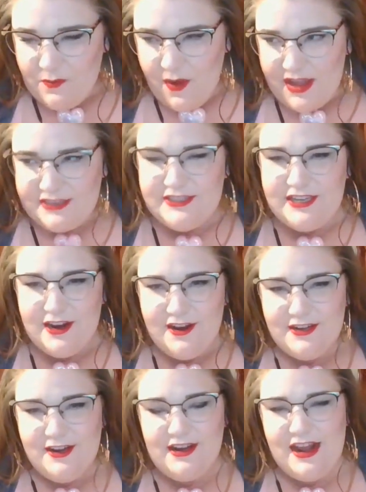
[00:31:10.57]
Why does
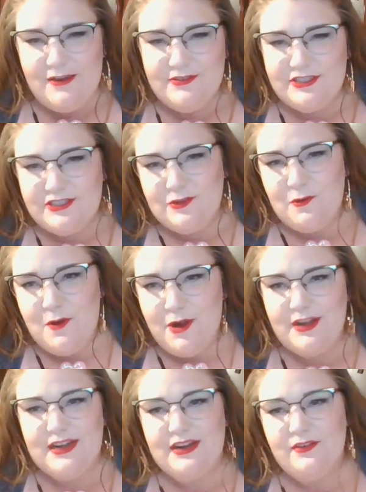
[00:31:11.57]
Jerry not have his
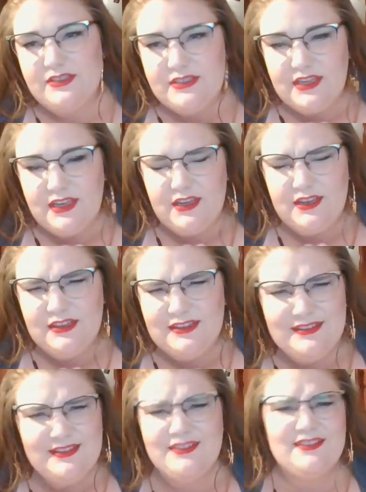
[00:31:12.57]
sword? And I was like,
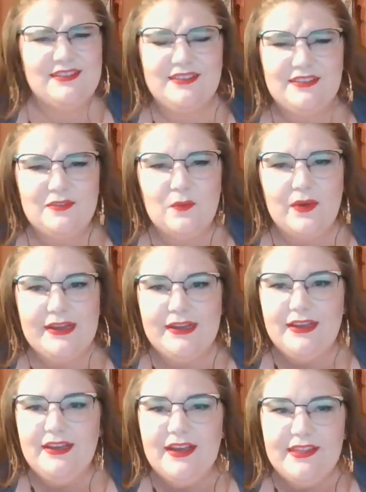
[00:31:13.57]
what?
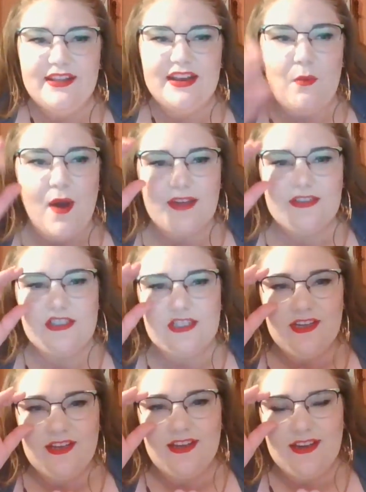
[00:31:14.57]
And then I watched
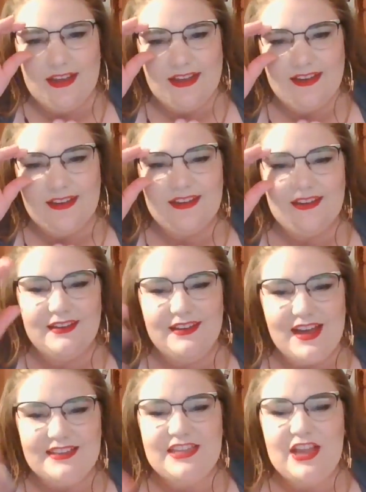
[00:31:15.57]
it, and
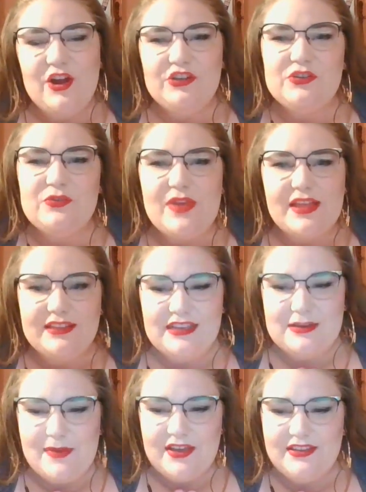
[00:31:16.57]
yeah, because I heard you yelling
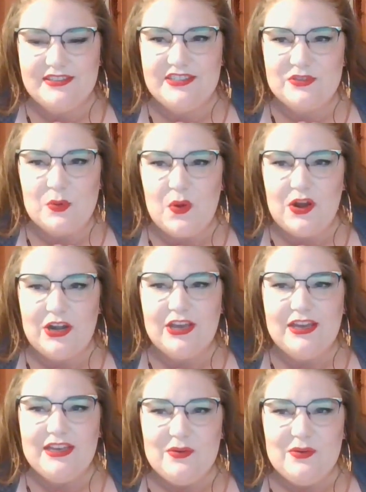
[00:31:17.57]
about his sword
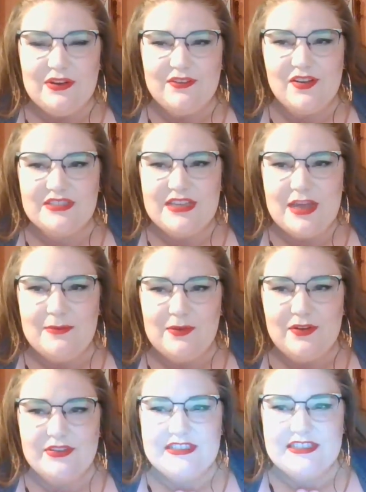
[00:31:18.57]
whenever I was coming,
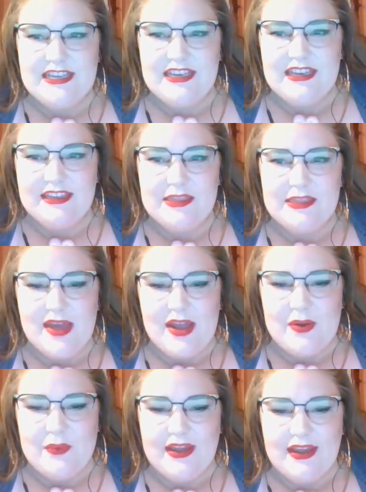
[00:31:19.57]
when I was sneaking in the
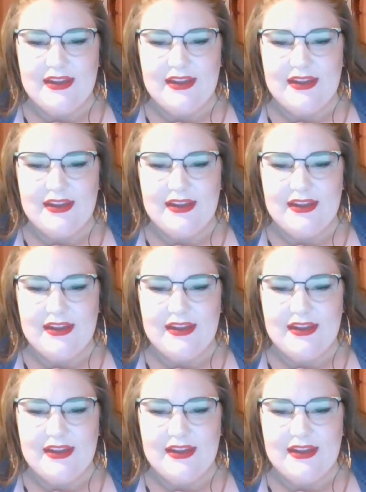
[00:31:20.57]
back way.